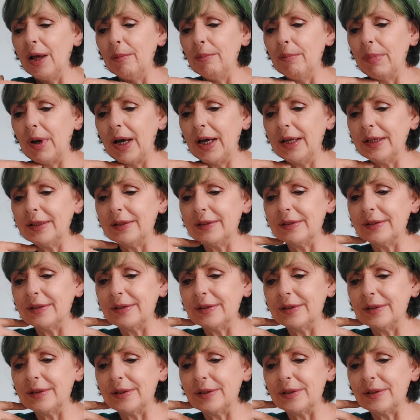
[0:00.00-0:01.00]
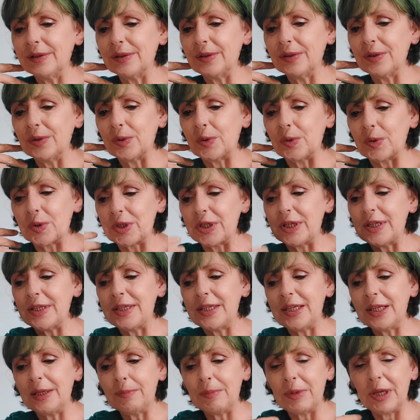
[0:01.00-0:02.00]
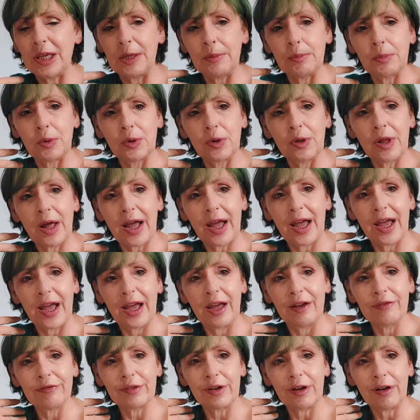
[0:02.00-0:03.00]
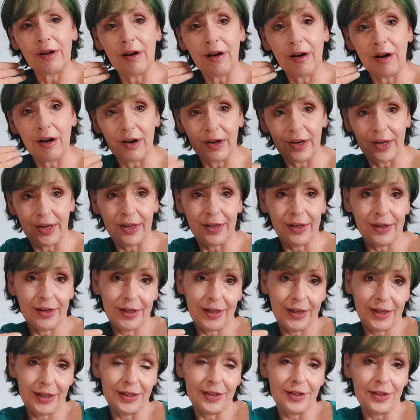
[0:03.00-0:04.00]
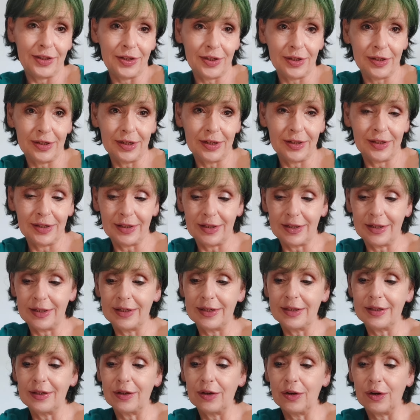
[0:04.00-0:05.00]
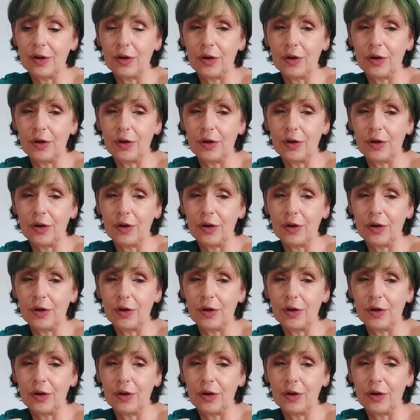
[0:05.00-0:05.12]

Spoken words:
But autistic people have higher incidences